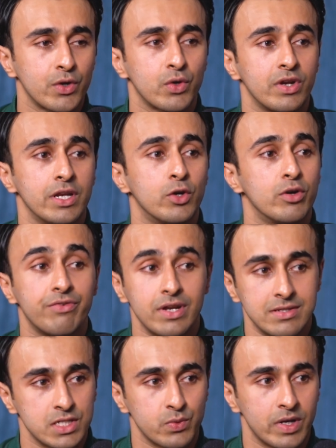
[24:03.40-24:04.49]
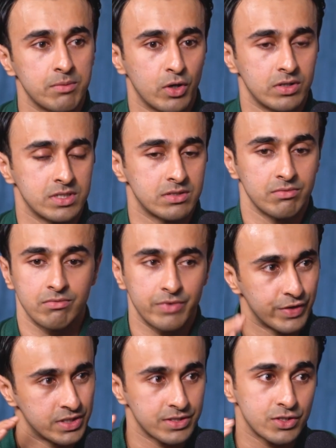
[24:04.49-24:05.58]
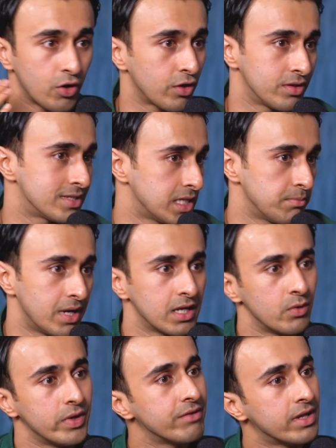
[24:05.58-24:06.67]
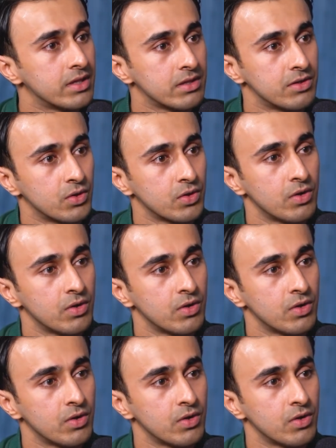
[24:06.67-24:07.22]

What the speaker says: out on really good friends as well because we were just not on the same mental wavelength, you know.